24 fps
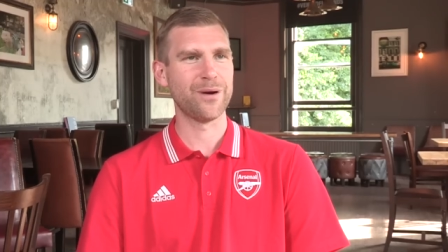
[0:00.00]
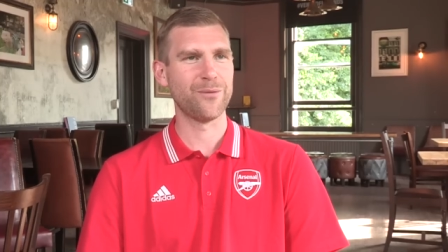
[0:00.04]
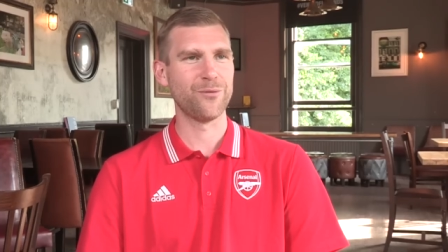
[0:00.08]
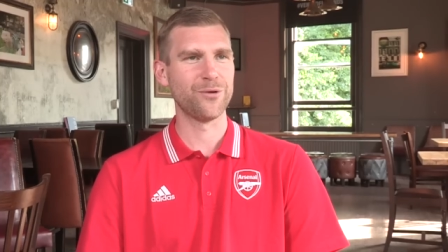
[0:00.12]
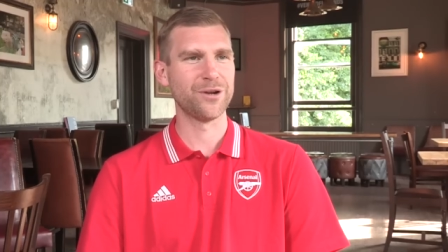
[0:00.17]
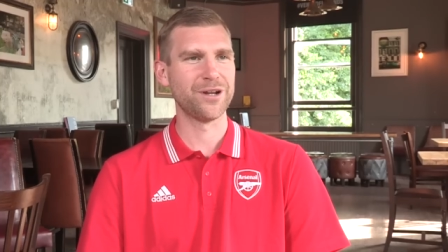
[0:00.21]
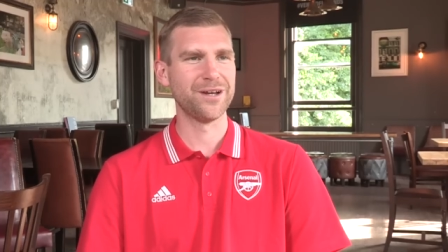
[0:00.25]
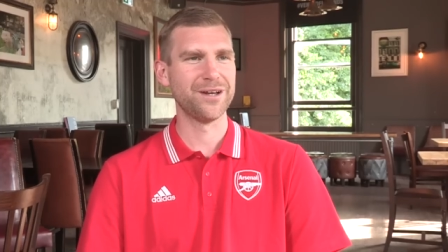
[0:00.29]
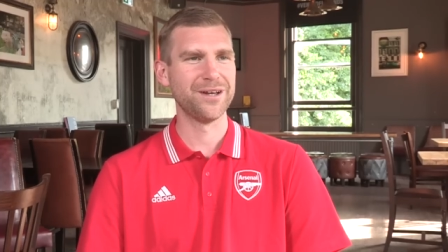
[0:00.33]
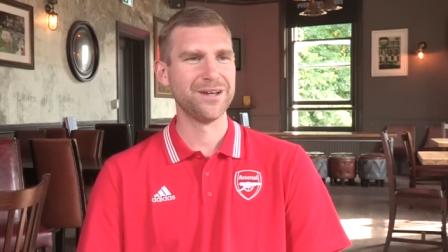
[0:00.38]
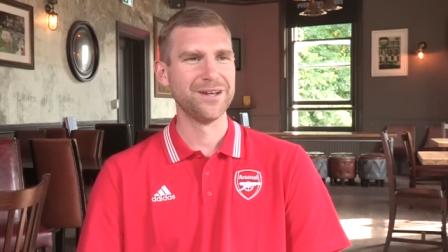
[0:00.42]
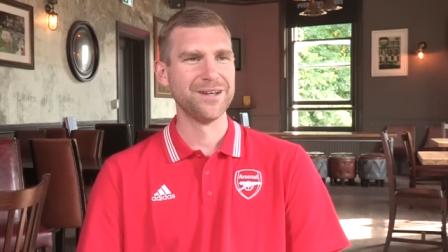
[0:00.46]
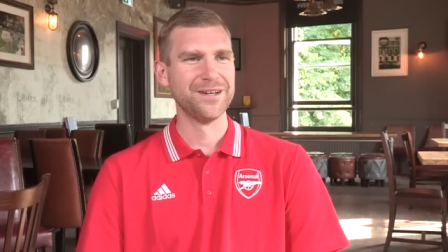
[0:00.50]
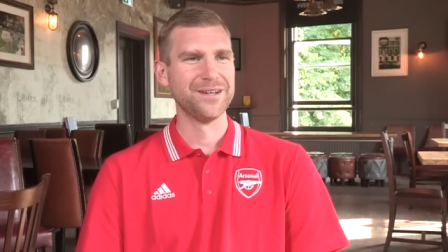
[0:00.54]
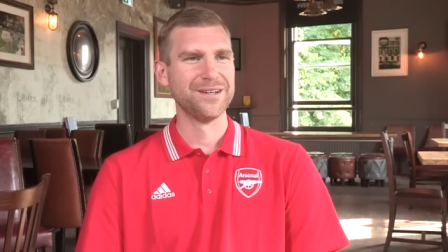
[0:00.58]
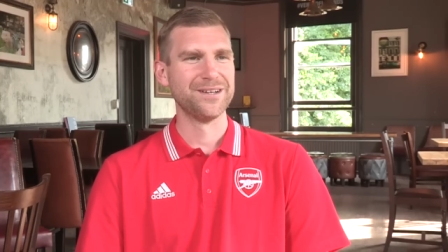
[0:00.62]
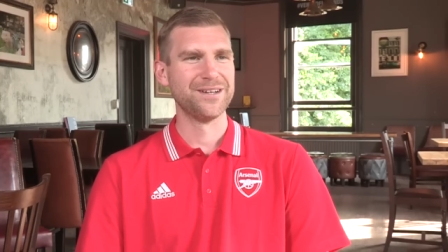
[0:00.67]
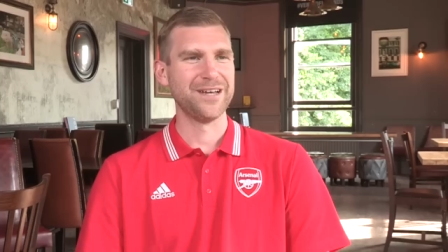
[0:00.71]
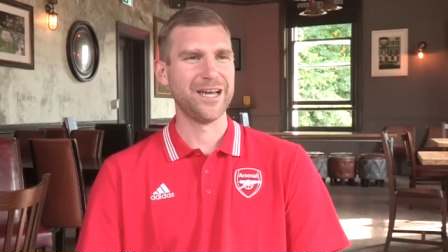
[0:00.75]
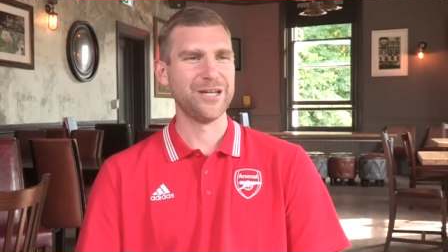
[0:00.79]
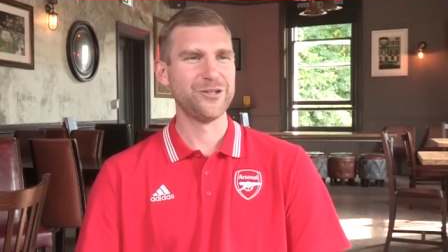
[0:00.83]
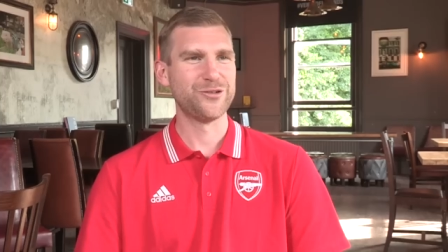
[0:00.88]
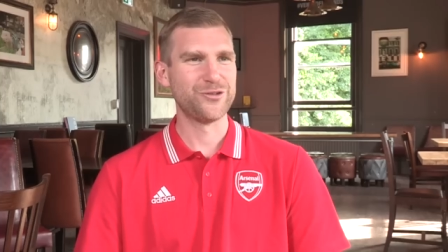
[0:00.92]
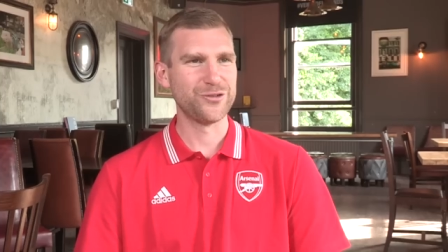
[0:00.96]
I want to
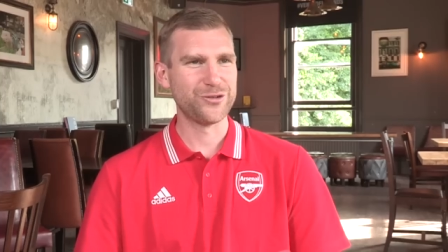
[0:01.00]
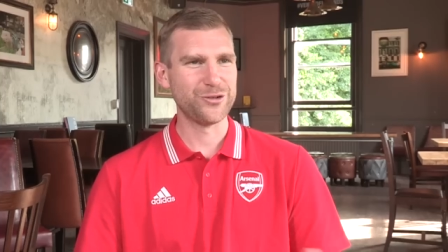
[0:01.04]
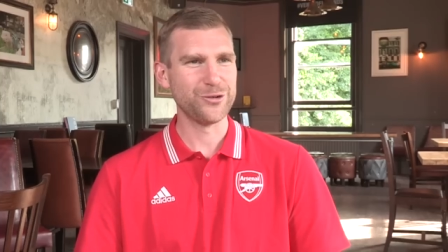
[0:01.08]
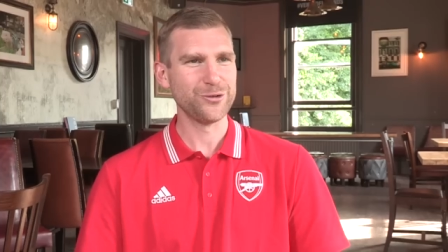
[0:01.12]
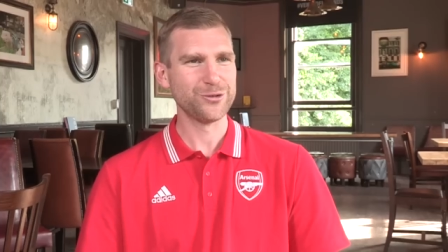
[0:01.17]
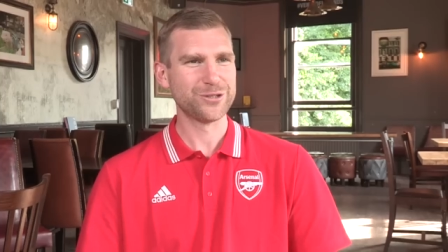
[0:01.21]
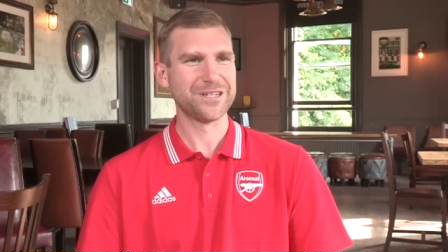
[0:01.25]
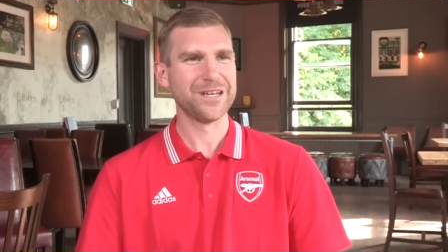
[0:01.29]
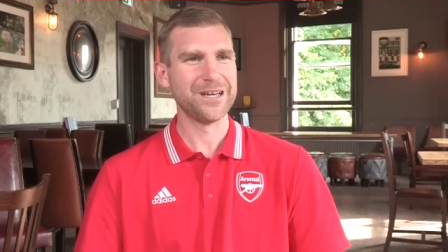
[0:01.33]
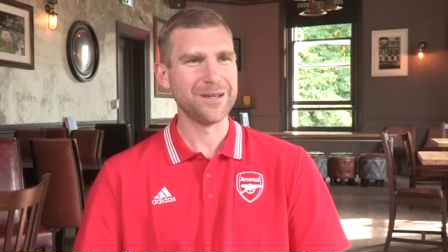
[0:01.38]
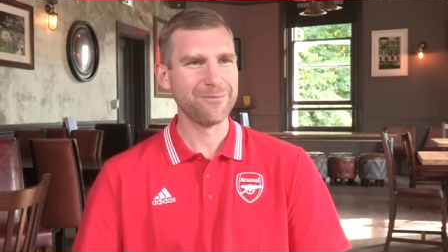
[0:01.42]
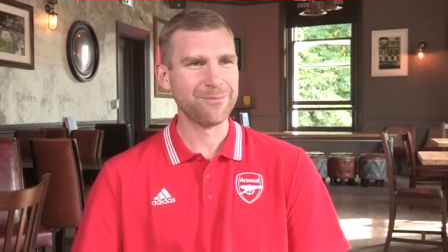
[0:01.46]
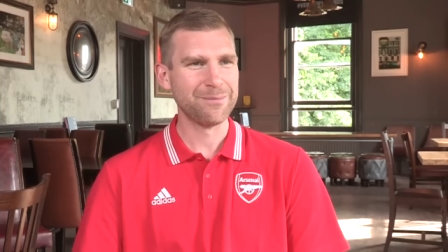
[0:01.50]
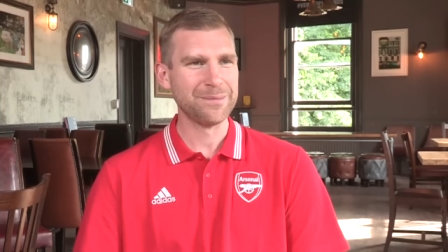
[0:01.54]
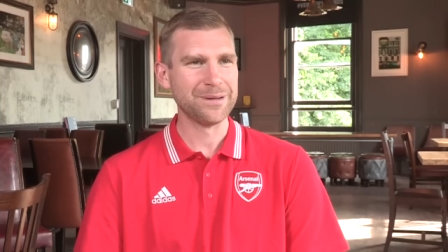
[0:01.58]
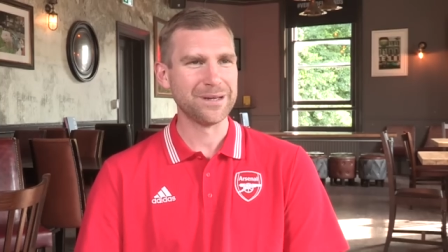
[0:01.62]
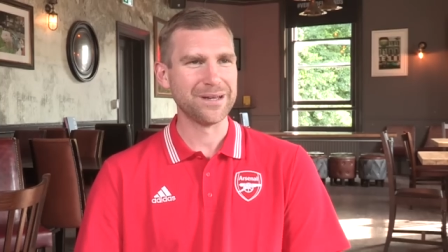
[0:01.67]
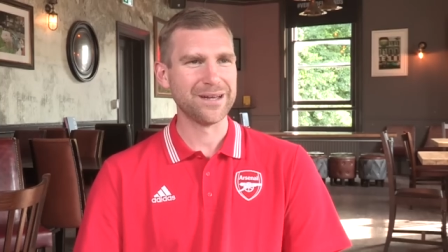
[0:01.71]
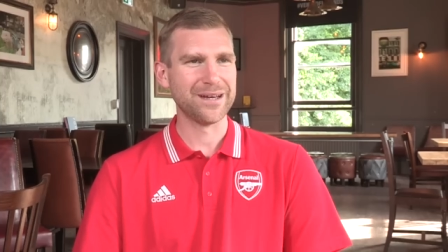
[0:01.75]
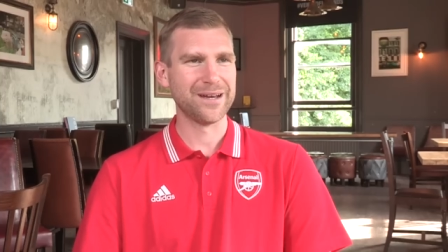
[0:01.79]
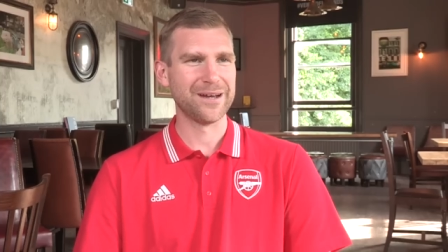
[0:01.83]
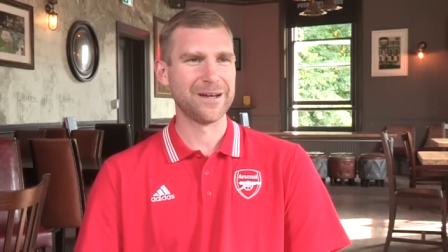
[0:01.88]
introduce him."